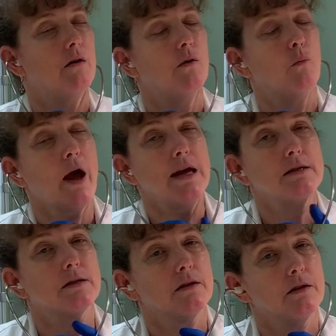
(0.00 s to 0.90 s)
weight,
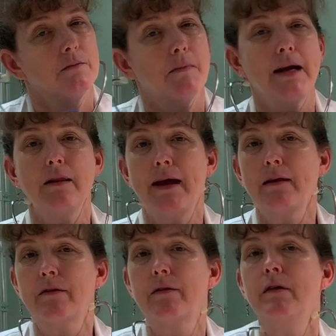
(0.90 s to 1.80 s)
my
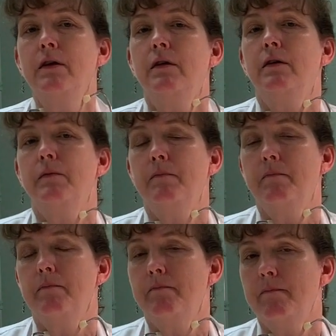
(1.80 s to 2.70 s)
length,
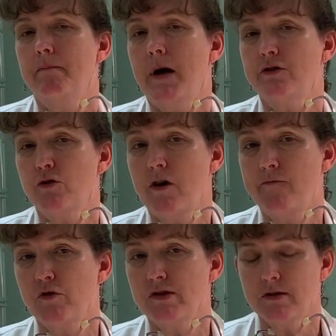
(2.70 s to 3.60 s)
my
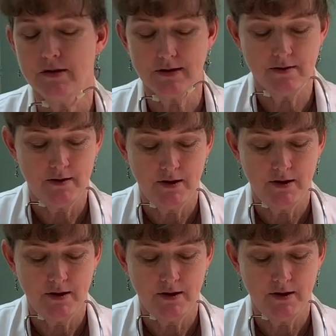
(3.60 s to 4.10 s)
circumferences,